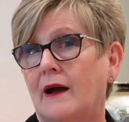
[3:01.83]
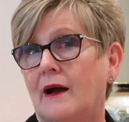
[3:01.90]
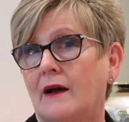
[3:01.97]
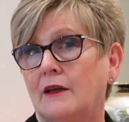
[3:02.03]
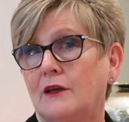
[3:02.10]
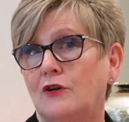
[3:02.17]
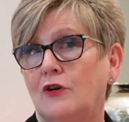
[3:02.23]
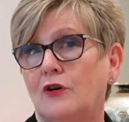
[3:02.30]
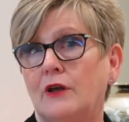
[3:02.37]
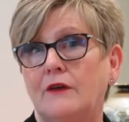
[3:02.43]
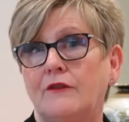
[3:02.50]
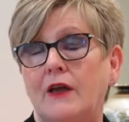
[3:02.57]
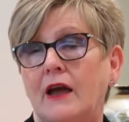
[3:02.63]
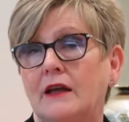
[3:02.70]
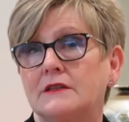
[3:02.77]

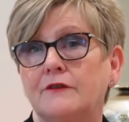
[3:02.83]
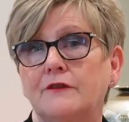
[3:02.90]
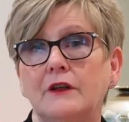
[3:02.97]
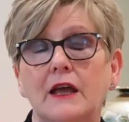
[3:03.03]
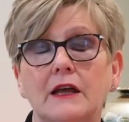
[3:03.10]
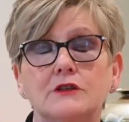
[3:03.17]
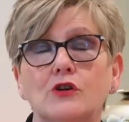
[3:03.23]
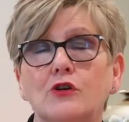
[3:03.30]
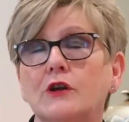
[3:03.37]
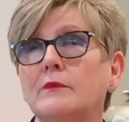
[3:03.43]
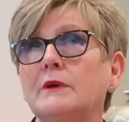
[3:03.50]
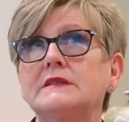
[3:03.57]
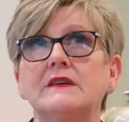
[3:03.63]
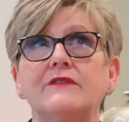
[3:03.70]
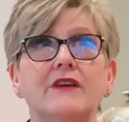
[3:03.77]
if you had to fill out
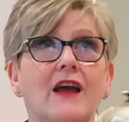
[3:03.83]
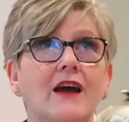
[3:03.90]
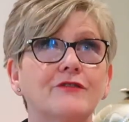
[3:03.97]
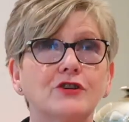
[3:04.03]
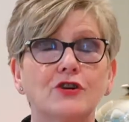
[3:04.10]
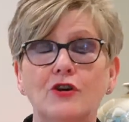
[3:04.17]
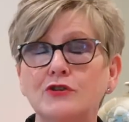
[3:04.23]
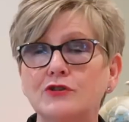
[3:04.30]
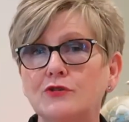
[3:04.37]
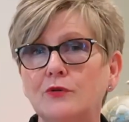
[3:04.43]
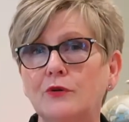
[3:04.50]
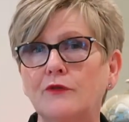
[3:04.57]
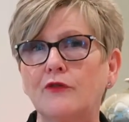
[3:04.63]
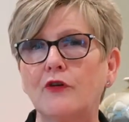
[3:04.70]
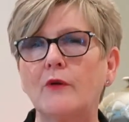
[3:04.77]
documents, if you have to go to
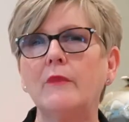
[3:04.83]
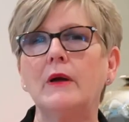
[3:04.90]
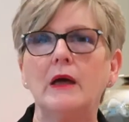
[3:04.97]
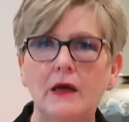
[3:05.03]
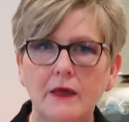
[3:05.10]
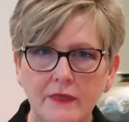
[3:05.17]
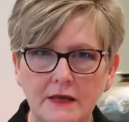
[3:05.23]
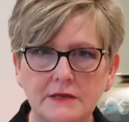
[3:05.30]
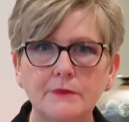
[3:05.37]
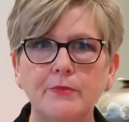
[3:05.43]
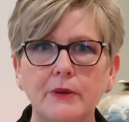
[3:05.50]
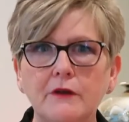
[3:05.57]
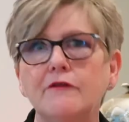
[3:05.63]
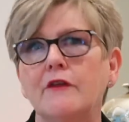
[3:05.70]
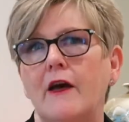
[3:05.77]
and from, there's a
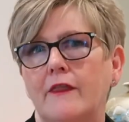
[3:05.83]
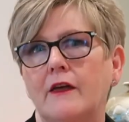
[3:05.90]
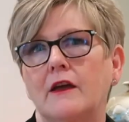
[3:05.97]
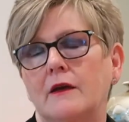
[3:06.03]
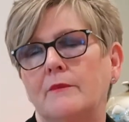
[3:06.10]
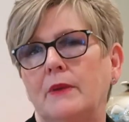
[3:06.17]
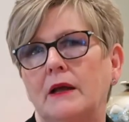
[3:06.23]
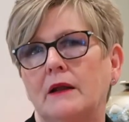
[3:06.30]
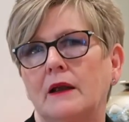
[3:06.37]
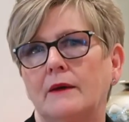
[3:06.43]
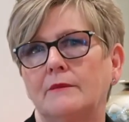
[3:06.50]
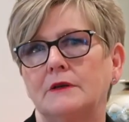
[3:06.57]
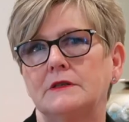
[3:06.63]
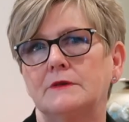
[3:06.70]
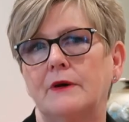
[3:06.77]
bit of that can be
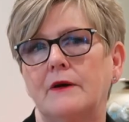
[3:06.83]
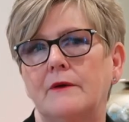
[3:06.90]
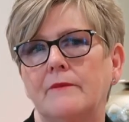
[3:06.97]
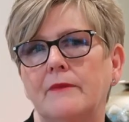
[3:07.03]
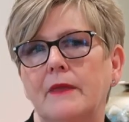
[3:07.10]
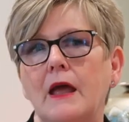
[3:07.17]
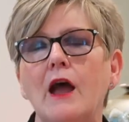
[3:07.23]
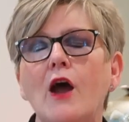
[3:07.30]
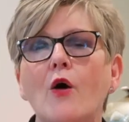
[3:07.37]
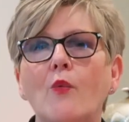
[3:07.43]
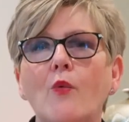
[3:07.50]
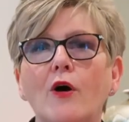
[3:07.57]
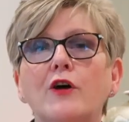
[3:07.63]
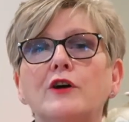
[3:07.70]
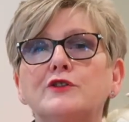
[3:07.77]
claimed as well.
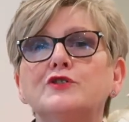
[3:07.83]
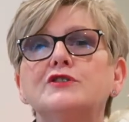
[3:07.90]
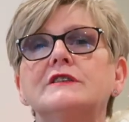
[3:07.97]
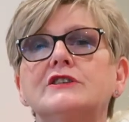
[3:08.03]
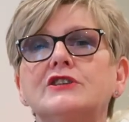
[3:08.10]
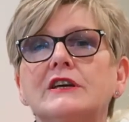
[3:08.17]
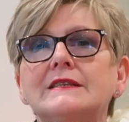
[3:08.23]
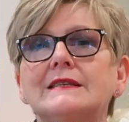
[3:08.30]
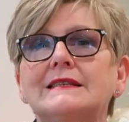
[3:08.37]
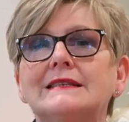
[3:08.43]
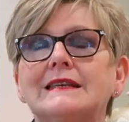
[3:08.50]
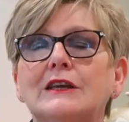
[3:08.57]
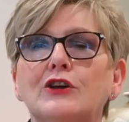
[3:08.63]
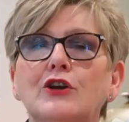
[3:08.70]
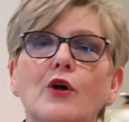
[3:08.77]
What I do suggest is
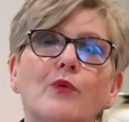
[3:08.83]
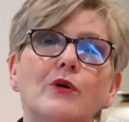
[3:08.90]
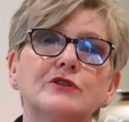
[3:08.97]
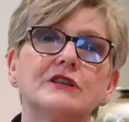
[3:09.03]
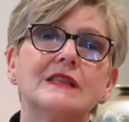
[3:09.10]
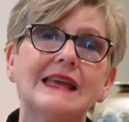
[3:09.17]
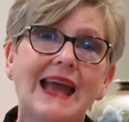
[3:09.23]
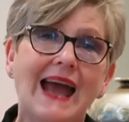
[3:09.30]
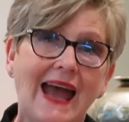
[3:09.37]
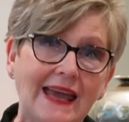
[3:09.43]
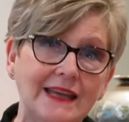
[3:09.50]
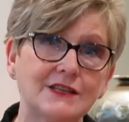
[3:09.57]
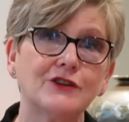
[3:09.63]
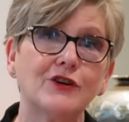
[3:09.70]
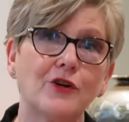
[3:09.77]
that you go onto the
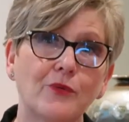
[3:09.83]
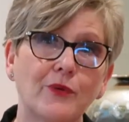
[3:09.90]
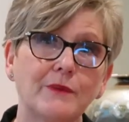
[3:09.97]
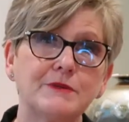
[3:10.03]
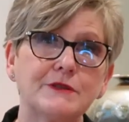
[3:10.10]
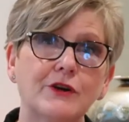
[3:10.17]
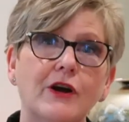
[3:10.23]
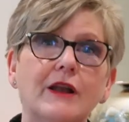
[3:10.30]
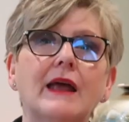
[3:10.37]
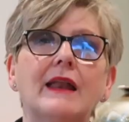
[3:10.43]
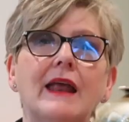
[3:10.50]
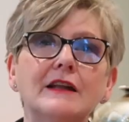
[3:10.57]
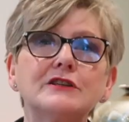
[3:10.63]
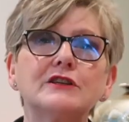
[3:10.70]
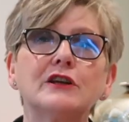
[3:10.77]
ATO website and
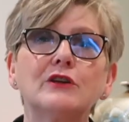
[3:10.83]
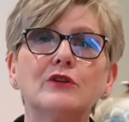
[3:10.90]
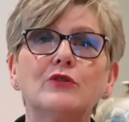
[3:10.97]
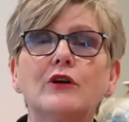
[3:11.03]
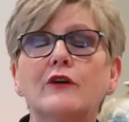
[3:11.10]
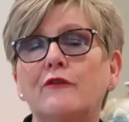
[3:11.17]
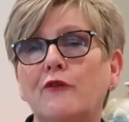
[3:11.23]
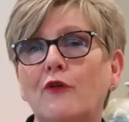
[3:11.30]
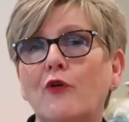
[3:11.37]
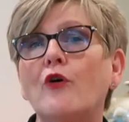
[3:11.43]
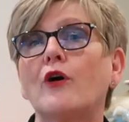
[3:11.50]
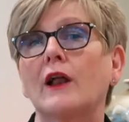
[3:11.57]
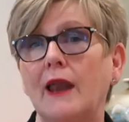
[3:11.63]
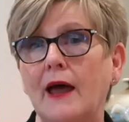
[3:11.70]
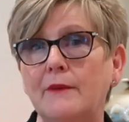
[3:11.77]
actually look
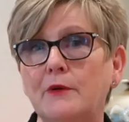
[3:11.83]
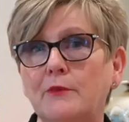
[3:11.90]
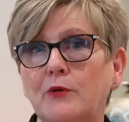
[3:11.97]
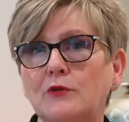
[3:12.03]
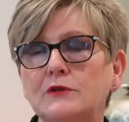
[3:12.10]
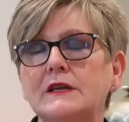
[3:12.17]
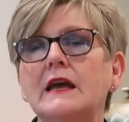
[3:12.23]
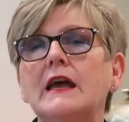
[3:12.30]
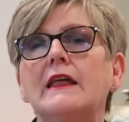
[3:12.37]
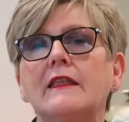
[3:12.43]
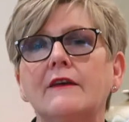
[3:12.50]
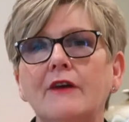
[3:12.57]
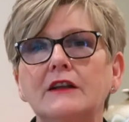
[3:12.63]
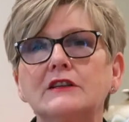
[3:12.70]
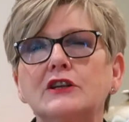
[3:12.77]
for claimables.
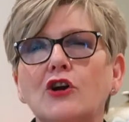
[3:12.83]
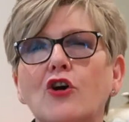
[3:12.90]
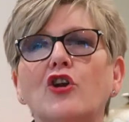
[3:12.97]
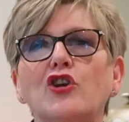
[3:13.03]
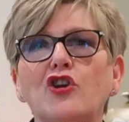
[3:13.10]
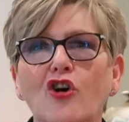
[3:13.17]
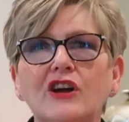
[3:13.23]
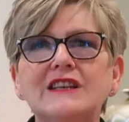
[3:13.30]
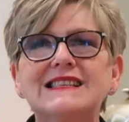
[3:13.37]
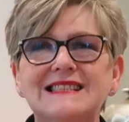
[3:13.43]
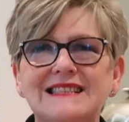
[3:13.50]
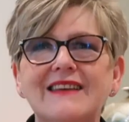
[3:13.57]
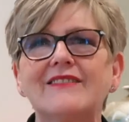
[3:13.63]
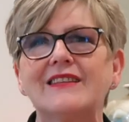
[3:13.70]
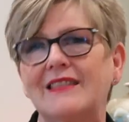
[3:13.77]
They've actually got
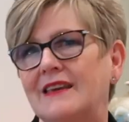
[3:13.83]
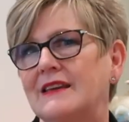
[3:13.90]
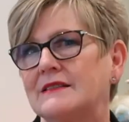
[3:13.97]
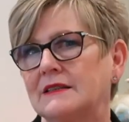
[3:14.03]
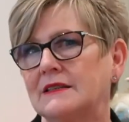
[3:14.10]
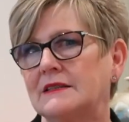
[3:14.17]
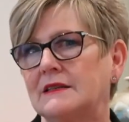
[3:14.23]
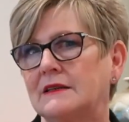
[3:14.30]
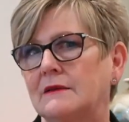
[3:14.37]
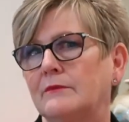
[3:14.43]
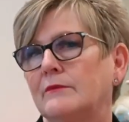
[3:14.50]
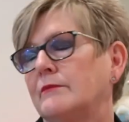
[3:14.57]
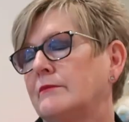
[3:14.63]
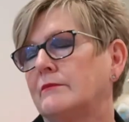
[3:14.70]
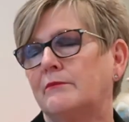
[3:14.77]
97 things listed,
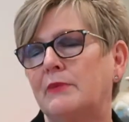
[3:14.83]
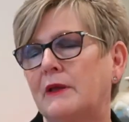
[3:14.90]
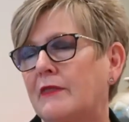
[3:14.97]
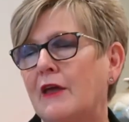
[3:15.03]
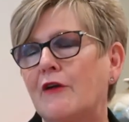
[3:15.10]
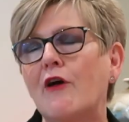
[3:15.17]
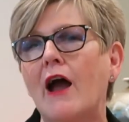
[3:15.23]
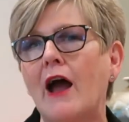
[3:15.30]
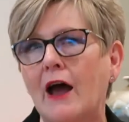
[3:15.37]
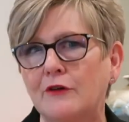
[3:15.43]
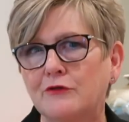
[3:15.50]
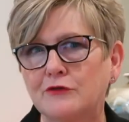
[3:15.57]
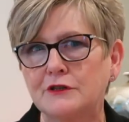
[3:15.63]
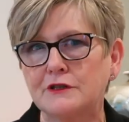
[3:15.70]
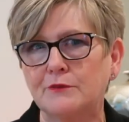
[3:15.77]
but there are
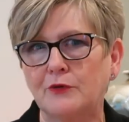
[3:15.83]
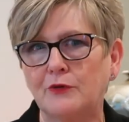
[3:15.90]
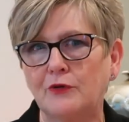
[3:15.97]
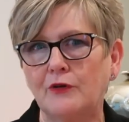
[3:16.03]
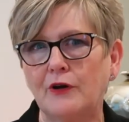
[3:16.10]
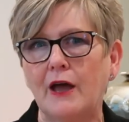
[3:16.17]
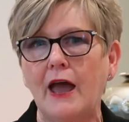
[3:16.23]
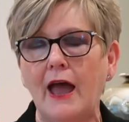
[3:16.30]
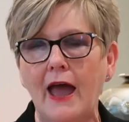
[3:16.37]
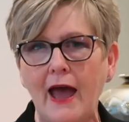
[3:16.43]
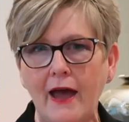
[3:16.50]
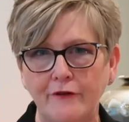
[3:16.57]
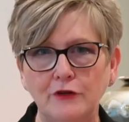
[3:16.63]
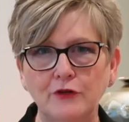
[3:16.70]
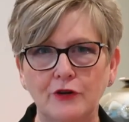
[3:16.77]
hundreds more.
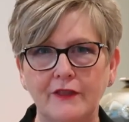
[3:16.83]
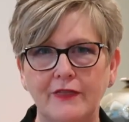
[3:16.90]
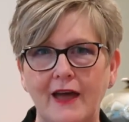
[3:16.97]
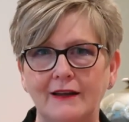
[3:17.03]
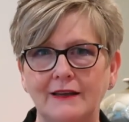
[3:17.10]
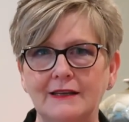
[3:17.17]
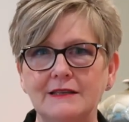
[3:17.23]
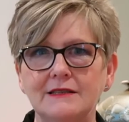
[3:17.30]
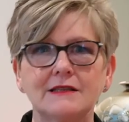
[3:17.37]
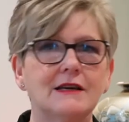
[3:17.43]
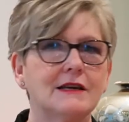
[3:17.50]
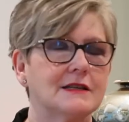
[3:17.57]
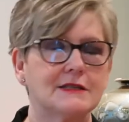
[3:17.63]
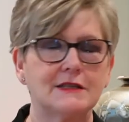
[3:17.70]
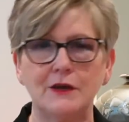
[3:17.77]
Have a look at that list,
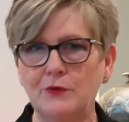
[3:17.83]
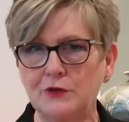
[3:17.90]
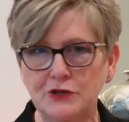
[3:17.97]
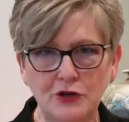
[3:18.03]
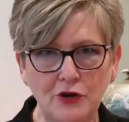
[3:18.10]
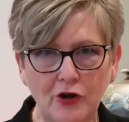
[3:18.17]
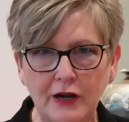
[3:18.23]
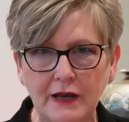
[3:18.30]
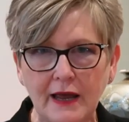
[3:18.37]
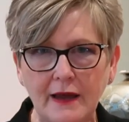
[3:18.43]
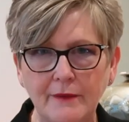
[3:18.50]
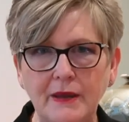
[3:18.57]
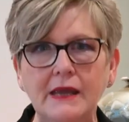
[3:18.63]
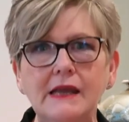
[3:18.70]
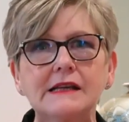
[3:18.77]
see what you're not
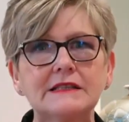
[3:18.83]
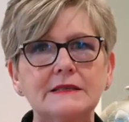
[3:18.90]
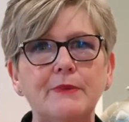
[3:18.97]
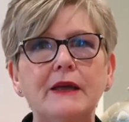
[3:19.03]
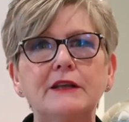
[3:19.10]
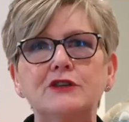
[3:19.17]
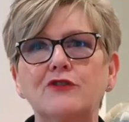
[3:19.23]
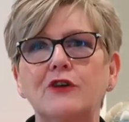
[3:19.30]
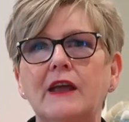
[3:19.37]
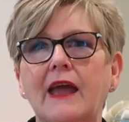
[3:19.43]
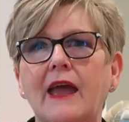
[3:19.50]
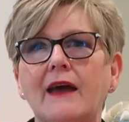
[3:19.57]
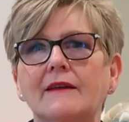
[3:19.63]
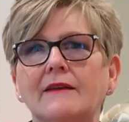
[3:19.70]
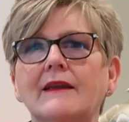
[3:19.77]
claiming, speak to your
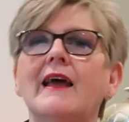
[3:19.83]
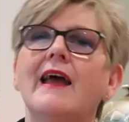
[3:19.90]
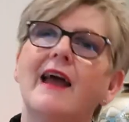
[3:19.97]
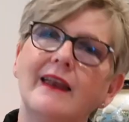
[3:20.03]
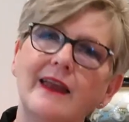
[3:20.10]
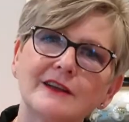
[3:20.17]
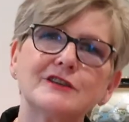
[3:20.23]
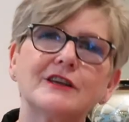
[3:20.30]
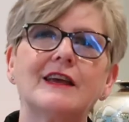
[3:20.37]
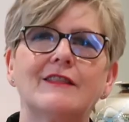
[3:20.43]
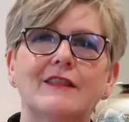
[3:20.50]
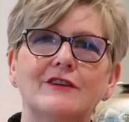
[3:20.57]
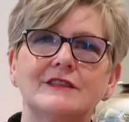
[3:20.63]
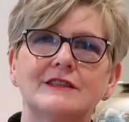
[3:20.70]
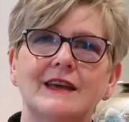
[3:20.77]
accountant and actually get
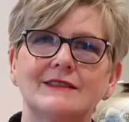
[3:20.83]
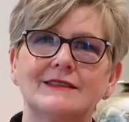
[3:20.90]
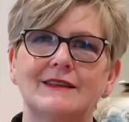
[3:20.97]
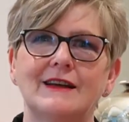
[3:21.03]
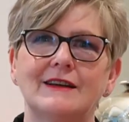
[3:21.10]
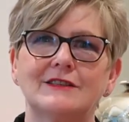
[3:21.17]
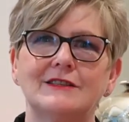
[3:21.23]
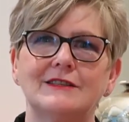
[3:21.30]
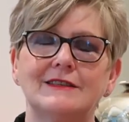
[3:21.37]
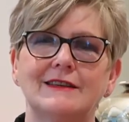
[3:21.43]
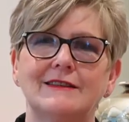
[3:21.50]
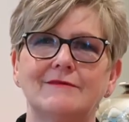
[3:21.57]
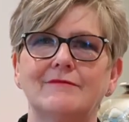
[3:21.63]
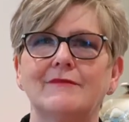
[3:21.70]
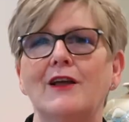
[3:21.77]
those tax deductions
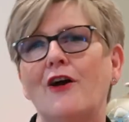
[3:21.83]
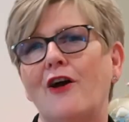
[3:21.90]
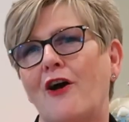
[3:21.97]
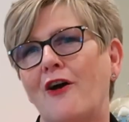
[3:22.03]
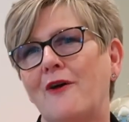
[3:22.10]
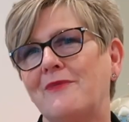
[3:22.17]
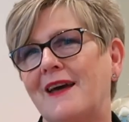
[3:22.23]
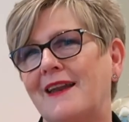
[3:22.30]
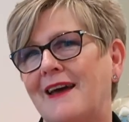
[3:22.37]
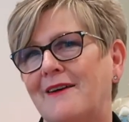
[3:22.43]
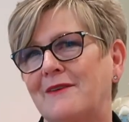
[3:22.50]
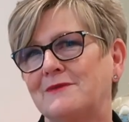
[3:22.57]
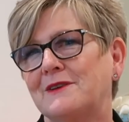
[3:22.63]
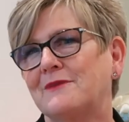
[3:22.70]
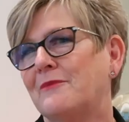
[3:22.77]
in. Hope that
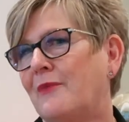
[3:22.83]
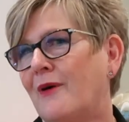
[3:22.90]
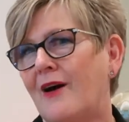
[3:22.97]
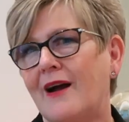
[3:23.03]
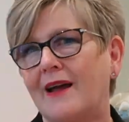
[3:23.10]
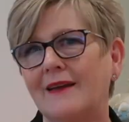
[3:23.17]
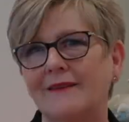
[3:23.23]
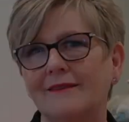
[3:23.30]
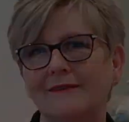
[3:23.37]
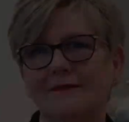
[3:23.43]
helped. Bye.